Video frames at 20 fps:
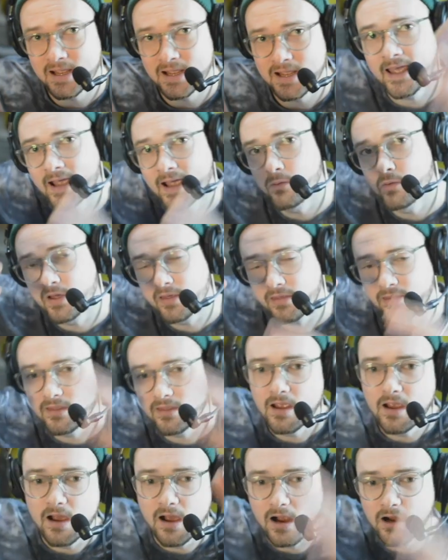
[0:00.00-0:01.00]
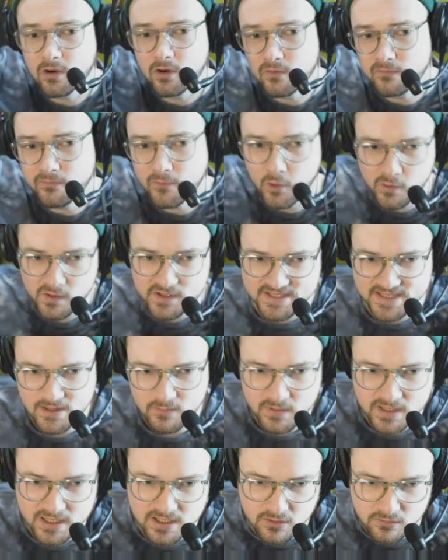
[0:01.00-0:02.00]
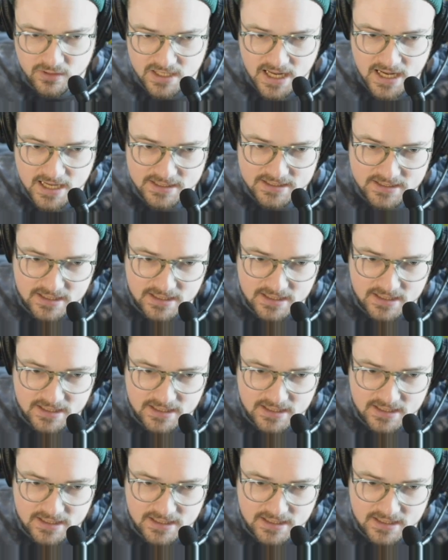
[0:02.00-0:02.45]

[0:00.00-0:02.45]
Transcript: that with our own vocals that we create.